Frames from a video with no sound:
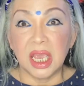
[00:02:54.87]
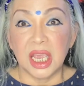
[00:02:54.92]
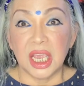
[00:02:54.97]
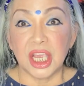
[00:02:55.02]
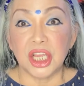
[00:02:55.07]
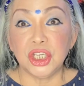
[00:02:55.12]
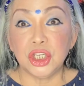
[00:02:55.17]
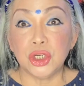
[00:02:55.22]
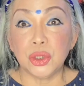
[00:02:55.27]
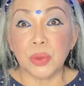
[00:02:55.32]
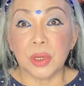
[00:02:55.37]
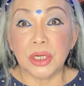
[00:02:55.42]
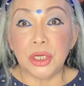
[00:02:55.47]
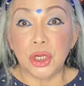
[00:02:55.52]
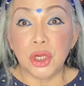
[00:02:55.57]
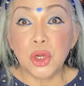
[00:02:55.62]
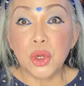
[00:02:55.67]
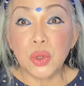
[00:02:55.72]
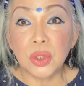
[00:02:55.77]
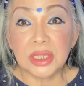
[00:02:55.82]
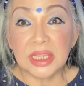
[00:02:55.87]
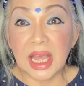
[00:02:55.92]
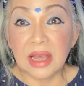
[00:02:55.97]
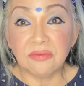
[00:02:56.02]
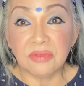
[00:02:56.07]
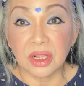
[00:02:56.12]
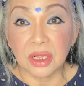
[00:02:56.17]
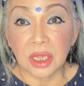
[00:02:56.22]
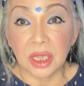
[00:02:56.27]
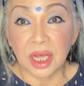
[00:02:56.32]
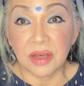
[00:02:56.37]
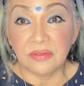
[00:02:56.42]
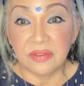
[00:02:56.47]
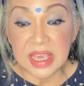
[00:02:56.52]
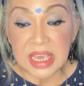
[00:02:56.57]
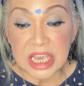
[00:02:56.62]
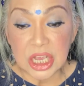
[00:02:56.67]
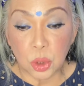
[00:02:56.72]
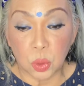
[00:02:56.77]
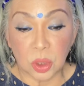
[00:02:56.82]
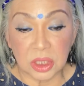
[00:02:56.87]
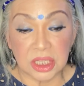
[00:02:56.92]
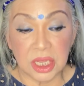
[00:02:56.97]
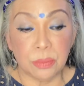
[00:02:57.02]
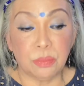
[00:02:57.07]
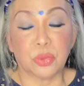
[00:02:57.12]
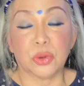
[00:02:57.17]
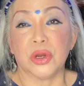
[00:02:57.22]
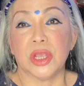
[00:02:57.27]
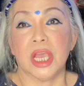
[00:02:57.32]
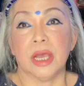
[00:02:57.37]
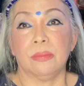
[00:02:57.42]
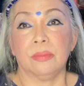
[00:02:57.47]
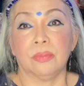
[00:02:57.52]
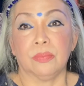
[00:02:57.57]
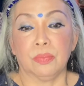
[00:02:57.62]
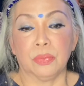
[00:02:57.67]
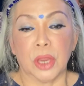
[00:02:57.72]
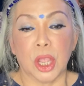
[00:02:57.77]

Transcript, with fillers: into a new level of equilibrium